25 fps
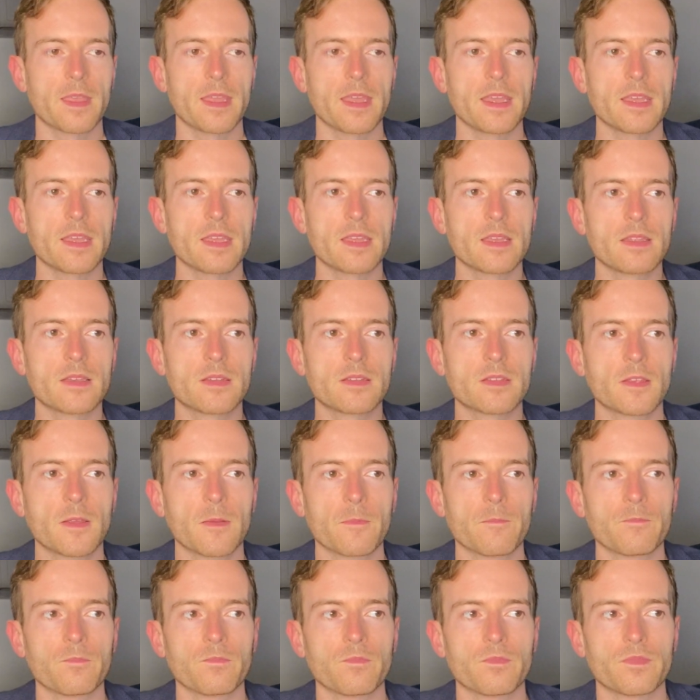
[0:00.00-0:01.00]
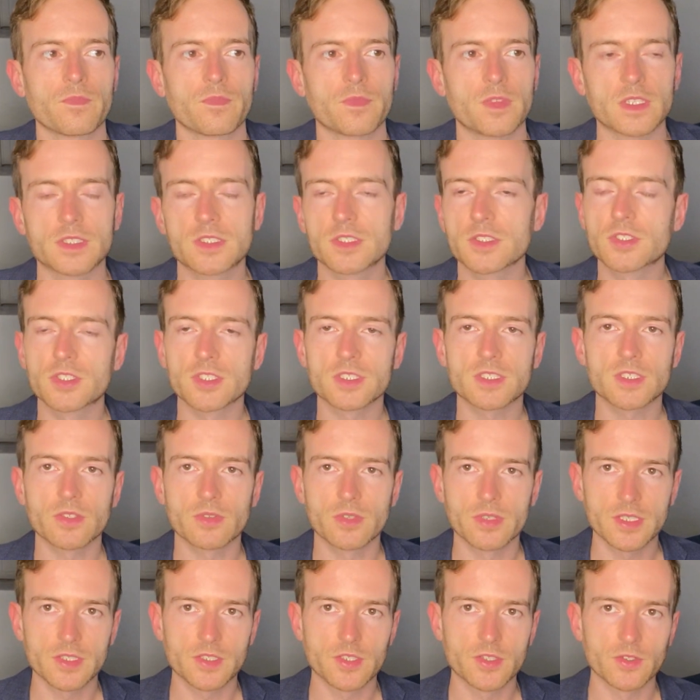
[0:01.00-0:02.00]
And this is just
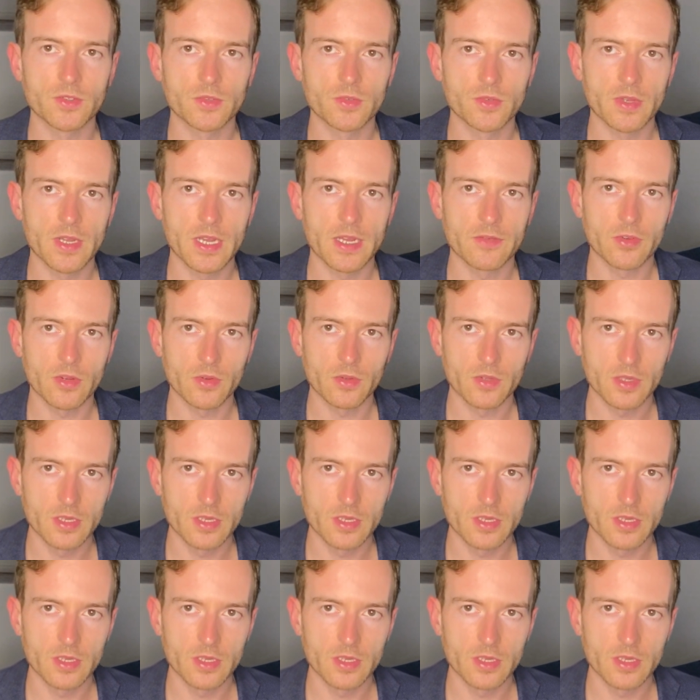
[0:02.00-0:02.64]
going to have a,